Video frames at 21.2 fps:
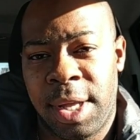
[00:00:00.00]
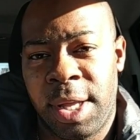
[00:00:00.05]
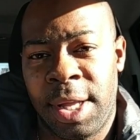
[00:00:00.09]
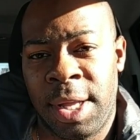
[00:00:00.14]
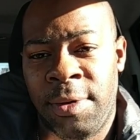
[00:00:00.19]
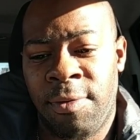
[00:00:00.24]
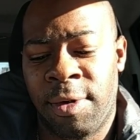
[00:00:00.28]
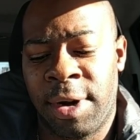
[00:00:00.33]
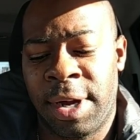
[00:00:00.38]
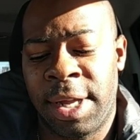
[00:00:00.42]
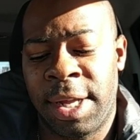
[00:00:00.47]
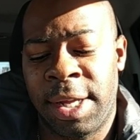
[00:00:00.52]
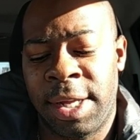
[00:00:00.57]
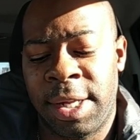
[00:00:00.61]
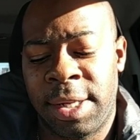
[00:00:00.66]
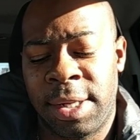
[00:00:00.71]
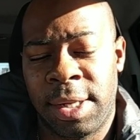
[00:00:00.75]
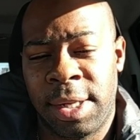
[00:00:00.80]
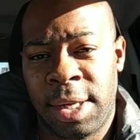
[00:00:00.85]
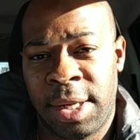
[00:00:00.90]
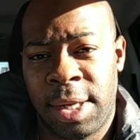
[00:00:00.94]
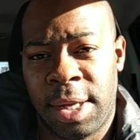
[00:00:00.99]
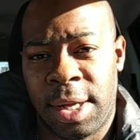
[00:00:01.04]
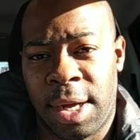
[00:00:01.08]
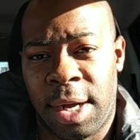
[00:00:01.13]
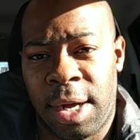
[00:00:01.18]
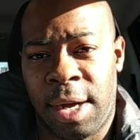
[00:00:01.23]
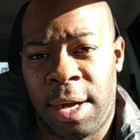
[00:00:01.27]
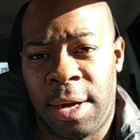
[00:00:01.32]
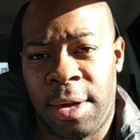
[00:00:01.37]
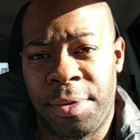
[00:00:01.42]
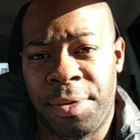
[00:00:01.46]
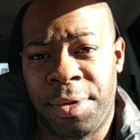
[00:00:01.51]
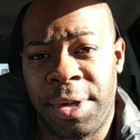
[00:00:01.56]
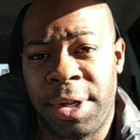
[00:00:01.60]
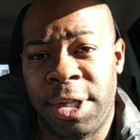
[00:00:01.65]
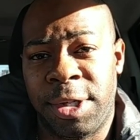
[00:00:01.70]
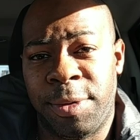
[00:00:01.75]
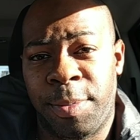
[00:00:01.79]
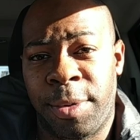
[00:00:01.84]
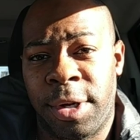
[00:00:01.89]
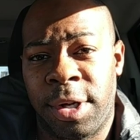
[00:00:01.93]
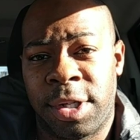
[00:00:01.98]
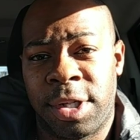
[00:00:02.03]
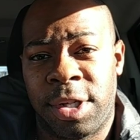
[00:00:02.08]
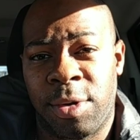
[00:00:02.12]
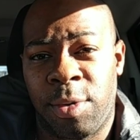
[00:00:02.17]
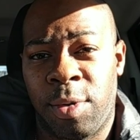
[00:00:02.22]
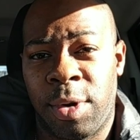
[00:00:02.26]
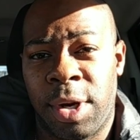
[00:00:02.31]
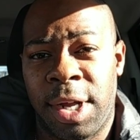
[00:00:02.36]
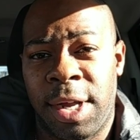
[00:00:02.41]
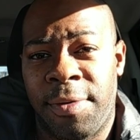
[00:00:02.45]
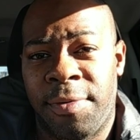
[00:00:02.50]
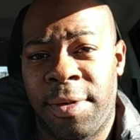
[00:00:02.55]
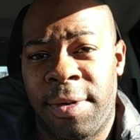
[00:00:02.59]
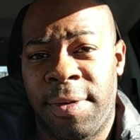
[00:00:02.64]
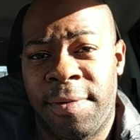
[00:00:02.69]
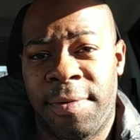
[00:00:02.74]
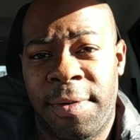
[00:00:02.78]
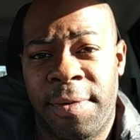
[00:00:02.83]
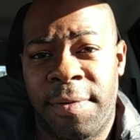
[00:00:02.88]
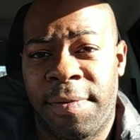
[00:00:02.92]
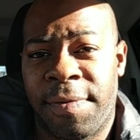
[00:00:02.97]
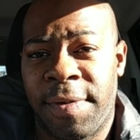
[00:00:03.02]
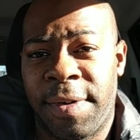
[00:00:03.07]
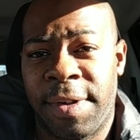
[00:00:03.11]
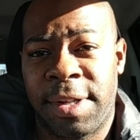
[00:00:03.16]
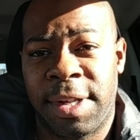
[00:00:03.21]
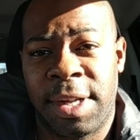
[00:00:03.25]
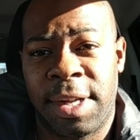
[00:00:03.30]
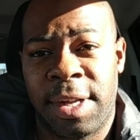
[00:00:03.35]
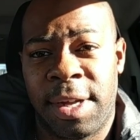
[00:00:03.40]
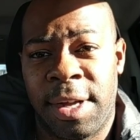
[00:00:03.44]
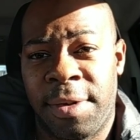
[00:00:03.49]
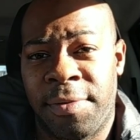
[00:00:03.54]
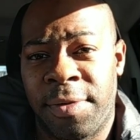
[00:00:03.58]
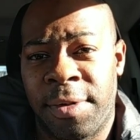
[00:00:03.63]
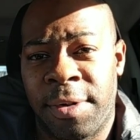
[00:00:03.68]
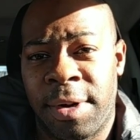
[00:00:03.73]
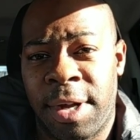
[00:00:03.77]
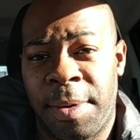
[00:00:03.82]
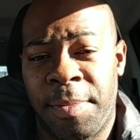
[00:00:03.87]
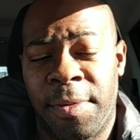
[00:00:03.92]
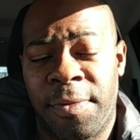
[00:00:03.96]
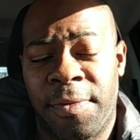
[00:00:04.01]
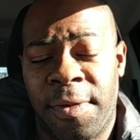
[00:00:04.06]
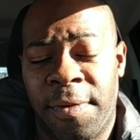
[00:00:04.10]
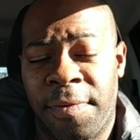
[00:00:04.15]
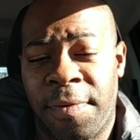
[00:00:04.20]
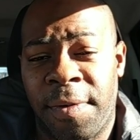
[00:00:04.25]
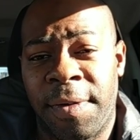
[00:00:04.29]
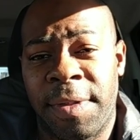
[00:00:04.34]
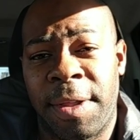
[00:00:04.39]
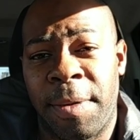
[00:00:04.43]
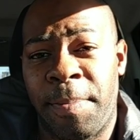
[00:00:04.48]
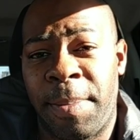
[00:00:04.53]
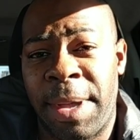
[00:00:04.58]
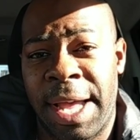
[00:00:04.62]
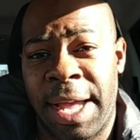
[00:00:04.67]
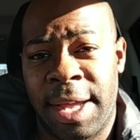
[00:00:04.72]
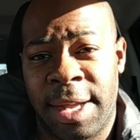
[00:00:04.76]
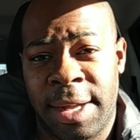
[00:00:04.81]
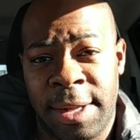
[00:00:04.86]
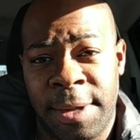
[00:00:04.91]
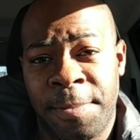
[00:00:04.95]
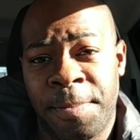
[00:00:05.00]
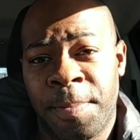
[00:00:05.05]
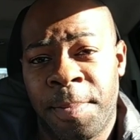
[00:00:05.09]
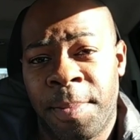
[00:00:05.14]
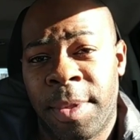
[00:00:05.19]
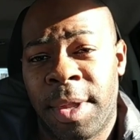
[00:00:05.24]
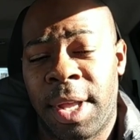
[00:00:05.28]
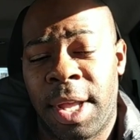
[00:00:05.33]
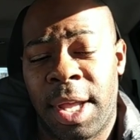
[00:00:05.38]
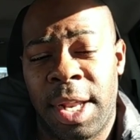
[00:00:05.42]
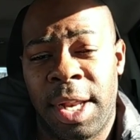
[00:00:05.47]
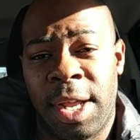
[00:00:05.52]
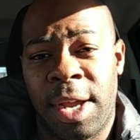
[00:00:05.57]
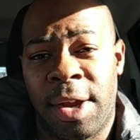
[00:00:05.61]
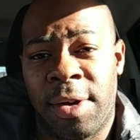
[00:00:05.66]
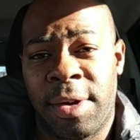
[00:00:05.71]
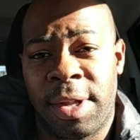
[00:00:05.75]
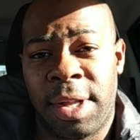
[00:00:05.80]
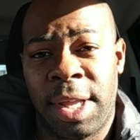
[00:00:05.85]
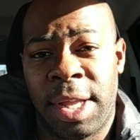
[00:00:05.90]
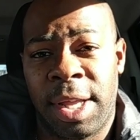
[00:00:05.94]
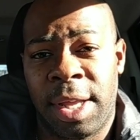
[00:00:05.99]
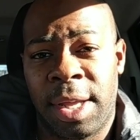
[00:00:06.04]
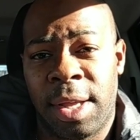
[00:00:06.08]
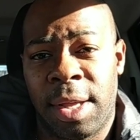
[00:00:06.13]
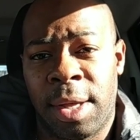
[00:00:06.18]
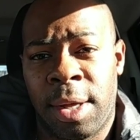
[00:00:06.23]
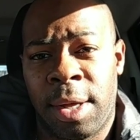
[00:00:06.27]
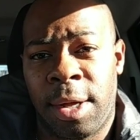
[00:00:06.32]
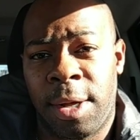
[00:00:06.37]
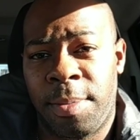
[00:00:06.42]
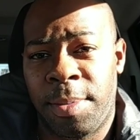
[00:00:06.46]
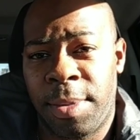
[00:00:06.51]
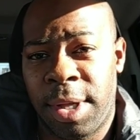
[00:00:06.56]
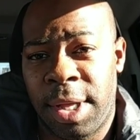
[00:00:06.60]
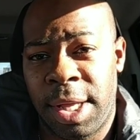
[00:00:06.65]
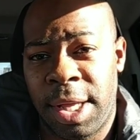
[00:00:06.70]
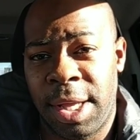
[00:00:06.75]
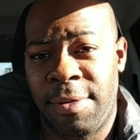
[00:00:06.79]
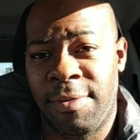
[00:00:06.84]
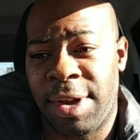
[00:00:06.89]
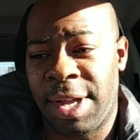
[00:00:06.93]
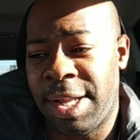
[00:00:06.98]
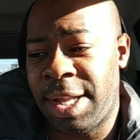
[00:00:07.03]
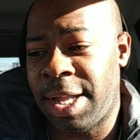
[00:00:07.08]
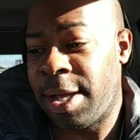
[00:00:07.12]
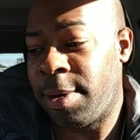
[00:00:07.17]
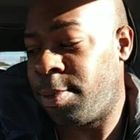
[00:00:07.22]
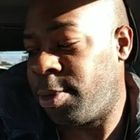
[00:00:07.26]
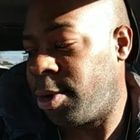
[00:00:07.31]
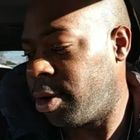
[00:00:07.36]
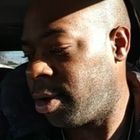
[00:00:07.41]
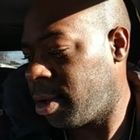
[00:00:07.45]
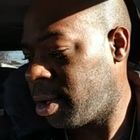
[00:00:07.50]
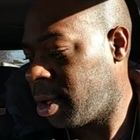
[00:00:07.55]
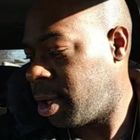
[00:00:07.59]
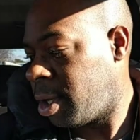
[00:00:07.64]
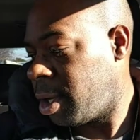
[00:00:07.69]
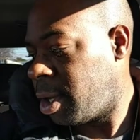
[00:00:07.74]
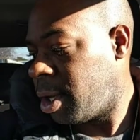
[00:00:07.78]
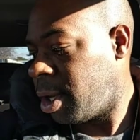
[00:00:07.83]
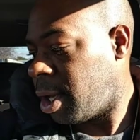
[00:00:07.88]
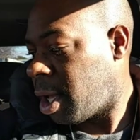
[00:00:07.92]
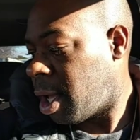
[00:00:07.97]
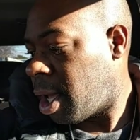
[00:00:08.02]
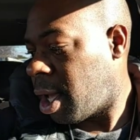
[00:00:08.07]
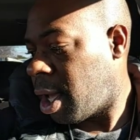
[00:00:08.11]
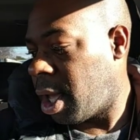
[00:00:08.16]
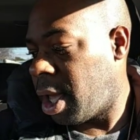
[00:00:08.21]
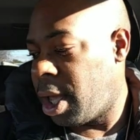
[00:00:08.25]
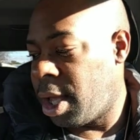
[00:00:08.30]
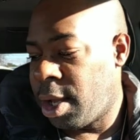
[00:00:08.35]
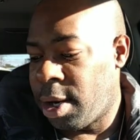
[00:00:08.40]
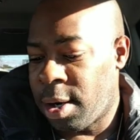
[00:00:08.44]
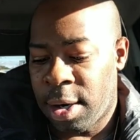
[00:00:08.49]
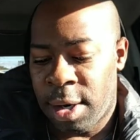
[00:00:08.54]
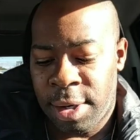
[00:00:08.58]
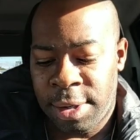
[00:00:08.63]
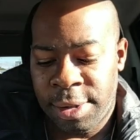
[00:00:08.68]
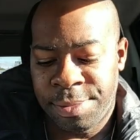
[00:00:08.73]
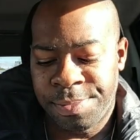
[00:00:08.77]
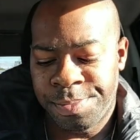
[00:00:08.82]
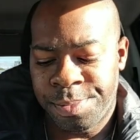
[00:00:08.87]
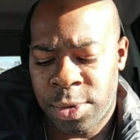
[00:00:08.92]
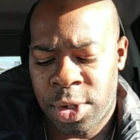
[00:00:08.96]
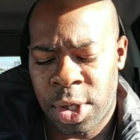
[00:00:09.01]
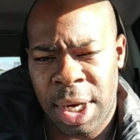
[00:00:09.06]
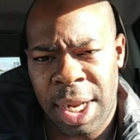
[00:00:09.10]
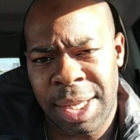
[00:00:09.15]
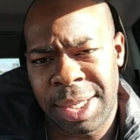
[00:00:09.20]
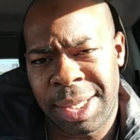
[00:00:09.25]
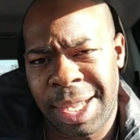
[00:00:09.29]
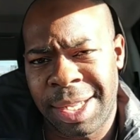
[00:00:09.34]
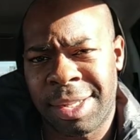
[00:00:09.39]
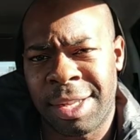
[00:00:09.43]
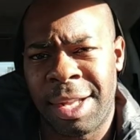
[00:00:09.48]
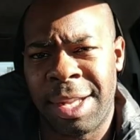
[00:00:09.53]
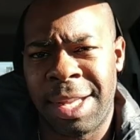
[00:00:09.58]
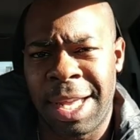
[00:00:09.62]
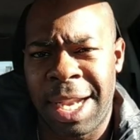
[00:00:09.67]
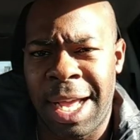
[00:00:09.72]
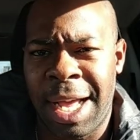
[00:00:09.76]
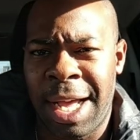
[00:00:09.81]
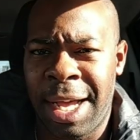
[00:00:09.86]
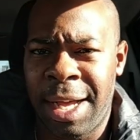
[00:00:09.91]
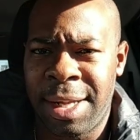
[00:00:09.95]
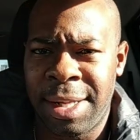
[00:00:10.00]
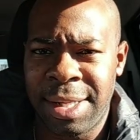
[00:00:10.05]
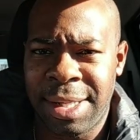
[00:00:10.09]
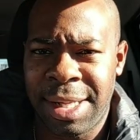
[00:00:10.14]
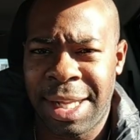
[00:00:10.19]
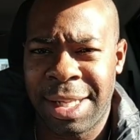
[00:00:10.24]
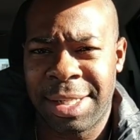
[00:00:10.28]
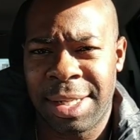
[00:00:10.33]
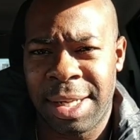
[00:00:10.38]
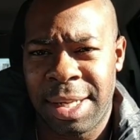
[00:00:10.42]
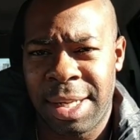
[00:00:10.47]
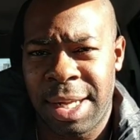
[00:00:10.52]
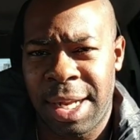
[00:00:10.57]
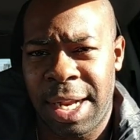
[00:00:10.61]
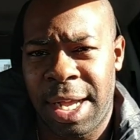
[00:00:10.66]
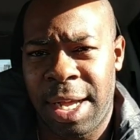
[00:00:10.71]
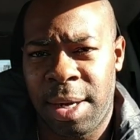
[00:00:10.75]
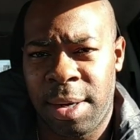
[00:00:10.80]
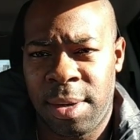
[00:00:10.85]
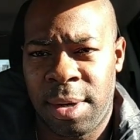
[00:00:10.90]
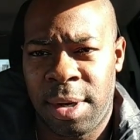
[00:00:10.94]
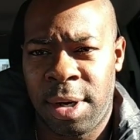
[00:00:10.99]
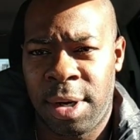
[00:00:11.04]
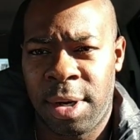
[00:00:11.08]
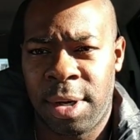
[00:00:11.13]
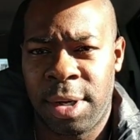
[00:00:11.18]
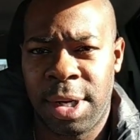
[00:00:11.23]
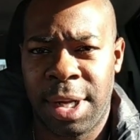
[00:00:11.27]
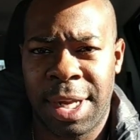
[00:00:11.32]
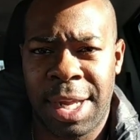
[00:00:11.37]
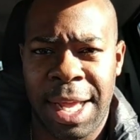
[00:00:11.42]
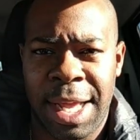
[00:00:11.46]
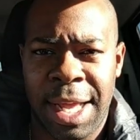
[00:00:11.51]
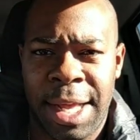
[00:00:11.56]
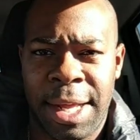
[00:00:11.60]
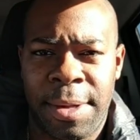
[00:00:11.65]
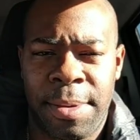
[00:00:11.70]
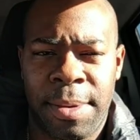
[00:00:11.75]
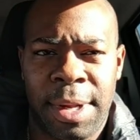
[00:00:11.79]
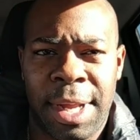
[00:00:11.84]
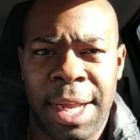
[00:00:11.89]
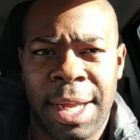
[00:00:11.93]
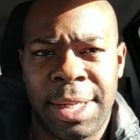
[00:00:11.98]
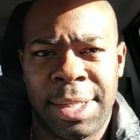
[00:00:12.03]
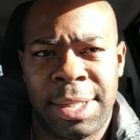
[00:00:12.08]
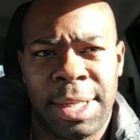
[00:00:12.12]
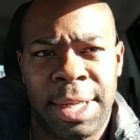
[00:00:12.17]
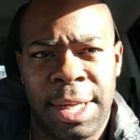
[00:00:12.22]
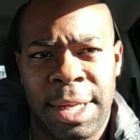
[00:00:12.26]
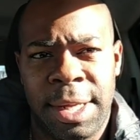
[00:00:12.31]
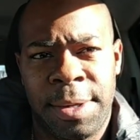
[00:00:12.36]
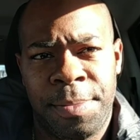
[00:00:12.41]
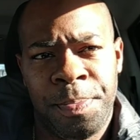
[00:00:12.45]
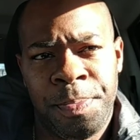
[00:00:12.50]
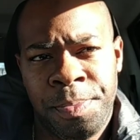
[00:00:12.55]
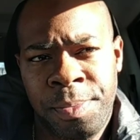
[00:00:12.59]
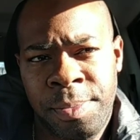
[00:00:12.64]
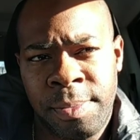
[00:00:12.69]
he read these books or whatever from front to cover, from front to back and everything. He read that book. And so that's something that I'll look at. Like I said,